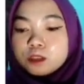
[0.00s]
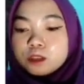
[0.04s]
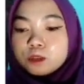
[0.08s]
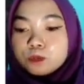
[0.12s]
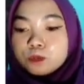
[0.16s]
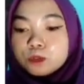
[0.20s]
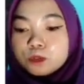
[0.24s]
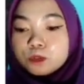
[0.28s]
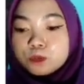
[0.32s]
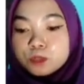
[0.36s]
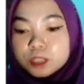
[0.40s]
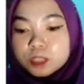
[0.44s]

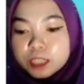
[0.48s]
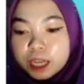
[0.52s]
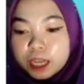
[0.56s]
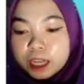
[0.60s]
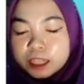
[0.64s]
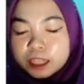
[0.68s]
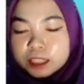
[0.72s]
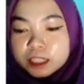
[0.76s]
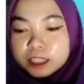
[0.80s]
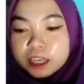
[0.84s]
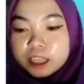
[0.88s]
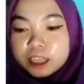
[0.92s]
to
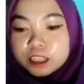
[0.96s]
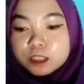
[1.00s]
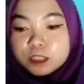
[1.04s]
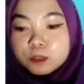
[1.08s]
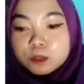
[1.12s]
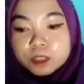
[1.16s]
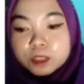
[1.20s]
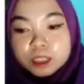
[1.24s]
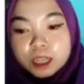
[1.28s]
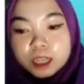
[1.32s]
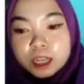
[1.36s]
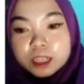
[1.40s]
Susan, and
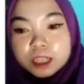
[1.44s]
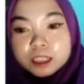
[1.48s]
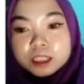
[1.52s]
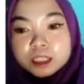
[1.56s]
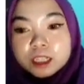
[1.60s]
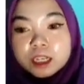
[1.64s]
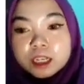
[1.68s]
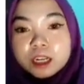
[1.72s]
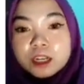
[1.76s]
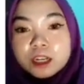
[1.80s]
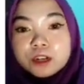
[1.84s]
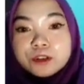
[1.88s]

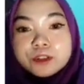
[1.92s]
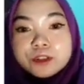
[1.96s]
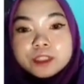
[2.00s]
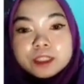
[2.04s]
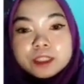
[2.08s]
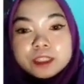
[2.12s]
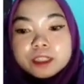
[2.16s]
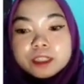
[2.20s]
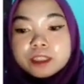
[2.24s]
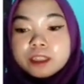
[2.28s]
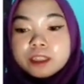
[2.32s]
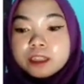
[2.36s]
Susan
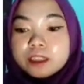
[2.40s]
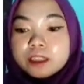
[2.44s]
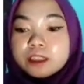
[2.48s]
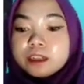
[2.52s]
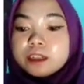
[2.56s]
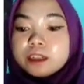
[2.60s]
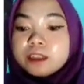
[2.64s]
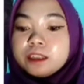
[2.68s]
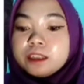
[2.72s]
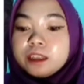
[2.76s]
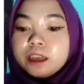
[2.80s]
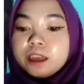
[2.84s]
written it
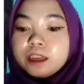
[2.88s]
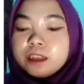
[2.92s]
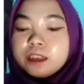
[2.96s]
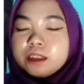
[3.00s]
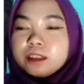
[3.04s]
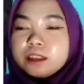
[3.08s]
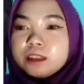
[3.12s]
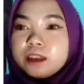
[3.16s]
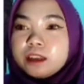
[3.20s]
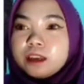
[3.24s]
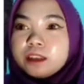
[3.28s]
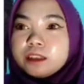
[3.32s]

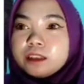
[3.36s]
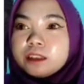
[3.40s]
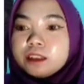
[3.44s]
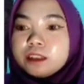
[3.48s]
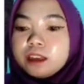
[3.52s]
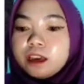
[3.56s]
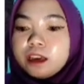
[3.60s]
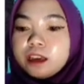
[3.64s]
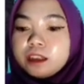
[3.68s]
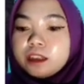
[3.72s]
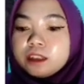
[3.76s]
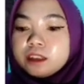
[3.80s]
again, and
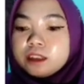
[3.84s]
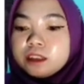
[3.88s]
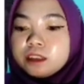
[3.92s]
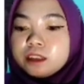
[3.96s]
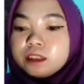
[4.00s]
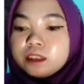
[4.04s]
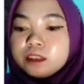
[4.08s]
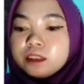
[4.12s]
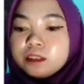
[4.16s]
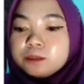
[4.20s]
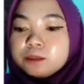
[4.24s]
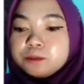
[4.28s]

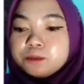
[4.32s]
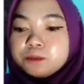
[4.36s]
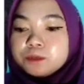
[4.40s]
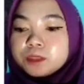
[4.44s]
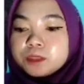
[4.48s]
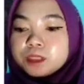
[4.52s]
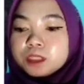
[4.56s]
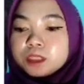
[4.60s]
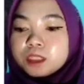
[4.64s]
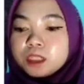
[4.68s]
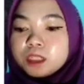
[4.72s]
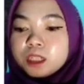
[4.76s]
then
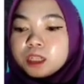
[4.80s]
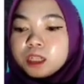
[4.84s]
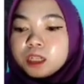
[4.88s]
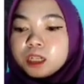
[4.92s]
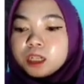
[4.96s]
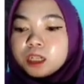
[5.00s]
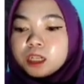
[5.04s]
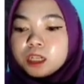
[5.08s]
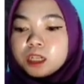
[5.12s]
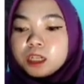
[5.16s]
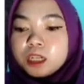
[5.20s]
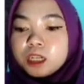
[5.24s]

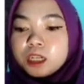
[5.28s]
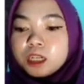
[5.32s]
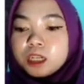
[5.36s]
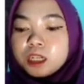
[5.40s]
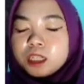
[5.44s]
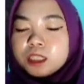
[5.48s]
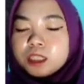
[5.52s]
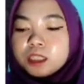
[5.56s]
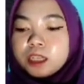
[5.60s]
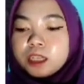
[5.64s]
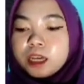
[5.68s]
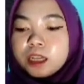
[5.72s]

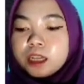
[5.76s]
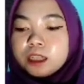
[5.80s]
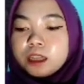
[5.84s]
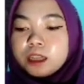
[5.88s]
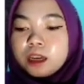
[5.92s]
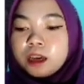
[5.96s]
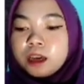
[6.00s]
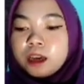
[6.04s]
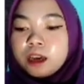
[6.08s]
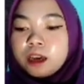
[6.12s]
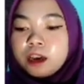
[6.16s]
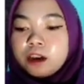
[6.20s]
that
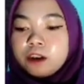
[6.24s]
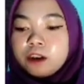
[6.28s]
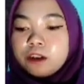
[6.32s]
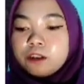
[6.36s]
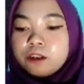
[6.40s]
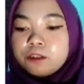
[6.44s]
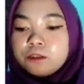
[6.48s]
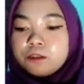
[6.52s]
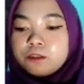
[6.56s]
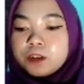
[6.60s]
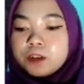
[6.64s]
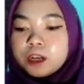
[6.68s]

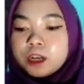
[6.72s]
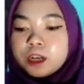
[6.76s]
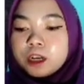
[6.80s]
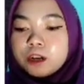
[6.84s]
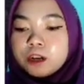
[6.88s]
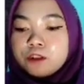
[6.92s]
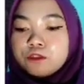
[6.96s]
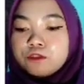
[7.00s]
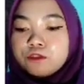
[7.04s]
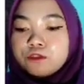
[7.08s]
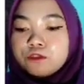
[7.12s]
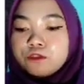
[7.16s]
have
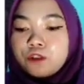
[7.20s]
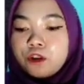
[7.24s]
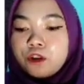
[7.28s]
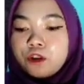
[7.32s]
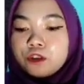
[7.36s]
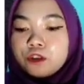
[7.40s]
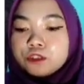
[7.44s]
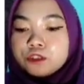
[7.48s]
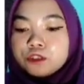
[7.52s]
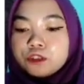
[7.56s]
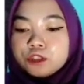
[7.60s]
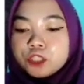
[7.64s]

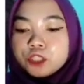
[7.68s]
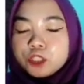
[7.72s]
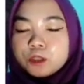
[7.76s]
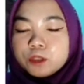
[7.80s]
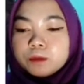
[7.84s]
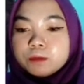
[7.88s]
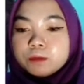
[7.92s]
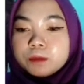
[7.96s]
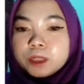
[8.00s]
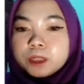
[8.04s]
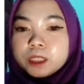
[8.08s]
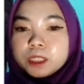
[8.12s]
4
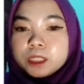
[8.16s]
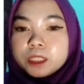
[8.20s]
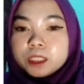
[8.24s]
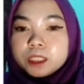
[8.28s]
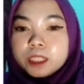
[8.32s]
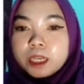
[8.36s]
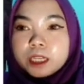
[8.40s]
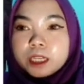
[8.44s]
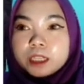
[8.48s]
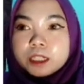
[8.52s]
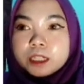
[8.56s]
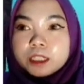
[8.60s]

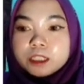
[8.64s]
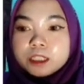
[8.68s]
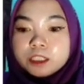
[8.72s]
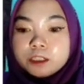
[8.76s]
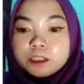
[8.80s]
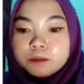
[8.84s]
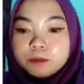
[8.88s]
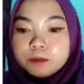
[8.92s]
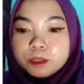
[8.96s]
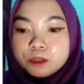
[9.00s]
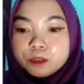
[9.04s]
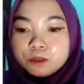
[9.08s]
documents that
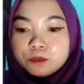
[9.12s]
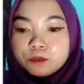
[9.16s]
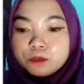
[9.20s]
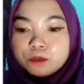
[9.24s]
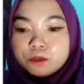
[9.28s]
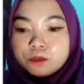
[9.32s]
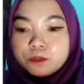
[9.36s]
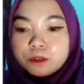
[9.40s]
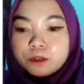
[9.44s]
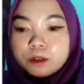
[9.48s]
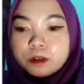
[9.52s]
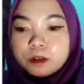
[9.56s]
contribute
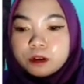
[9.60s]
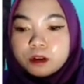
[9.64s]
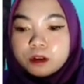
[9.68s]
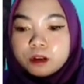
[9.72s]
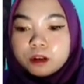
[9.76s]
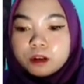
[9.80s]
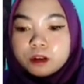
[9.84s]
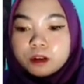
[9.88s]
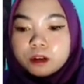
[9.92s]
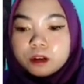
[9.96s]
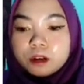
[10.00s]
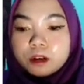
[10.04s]

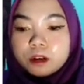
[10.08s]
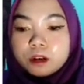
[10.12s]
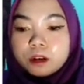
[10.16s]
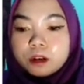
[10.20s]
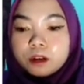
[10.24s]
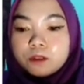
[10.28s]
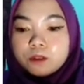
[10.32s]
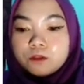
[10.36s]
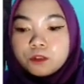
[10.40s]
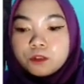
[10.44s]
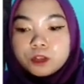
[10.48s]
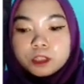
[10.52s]

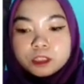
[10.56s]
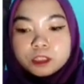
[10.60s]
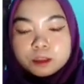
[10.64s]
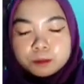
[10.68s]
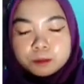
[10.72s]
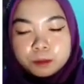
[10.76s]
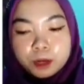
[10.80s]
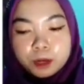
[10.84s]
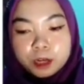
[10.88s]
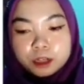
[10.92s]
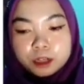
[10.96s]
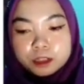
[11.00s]
for this
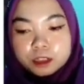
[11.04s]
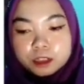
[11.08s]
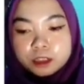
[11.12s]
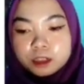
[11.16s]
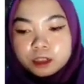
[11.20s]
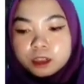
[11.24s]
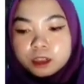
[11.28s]
bug.